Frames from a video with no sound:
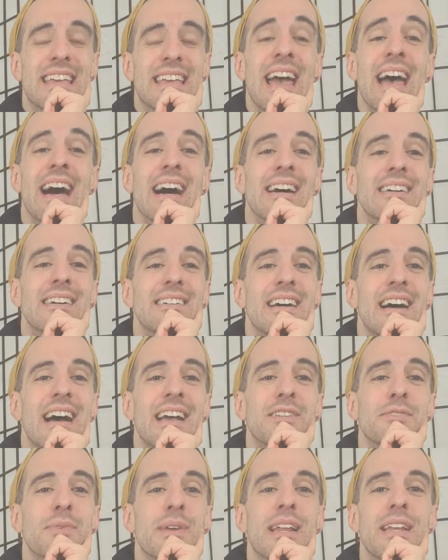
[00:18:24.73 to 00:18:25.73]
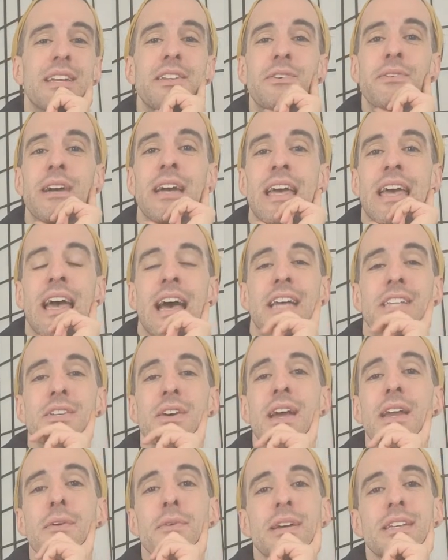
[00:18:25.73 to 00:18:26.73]
Yeah, that's what I do. So
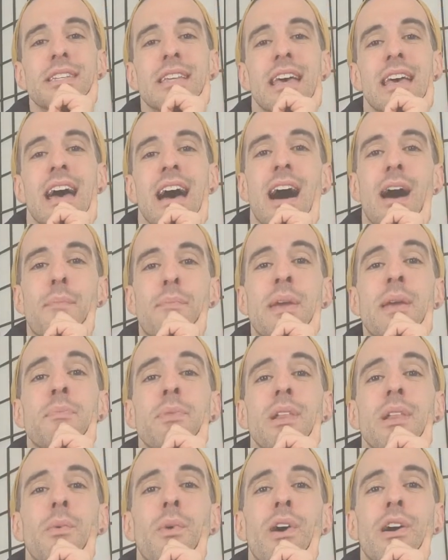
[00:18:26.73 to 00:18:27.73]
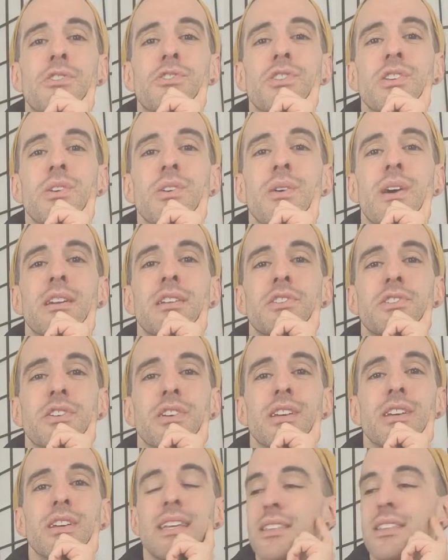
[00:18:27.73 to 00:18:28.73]
anyways, people are watching you on a
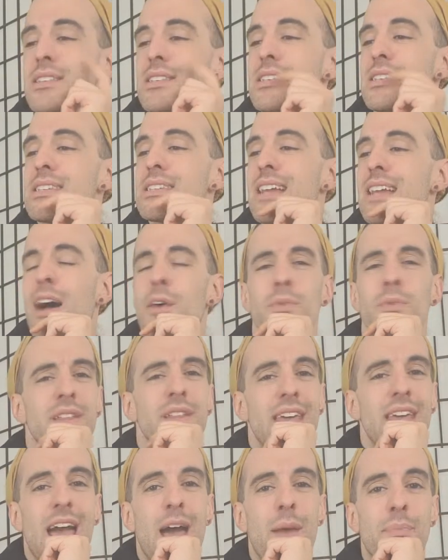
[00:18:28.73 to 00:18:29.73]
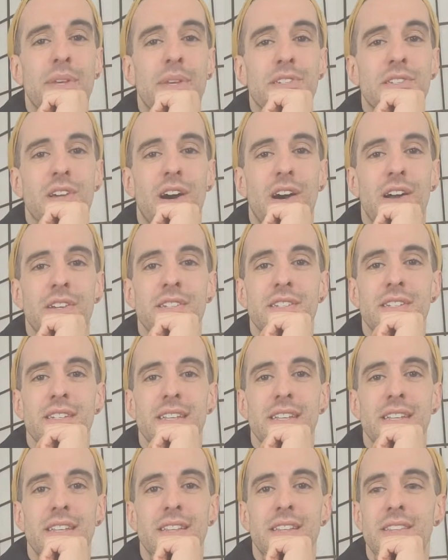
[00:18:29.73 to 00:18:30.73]
journey. This is not one of the happiest cards
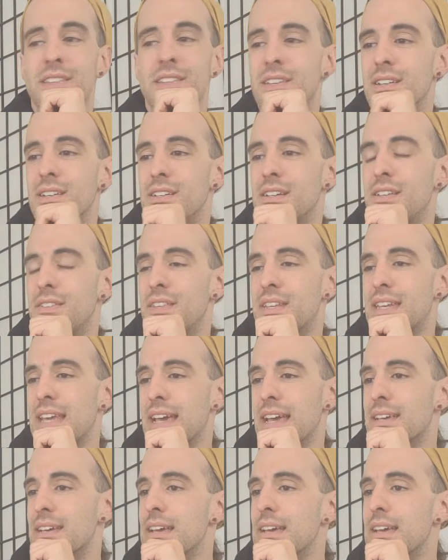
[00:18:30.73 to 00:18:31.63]
in the deck.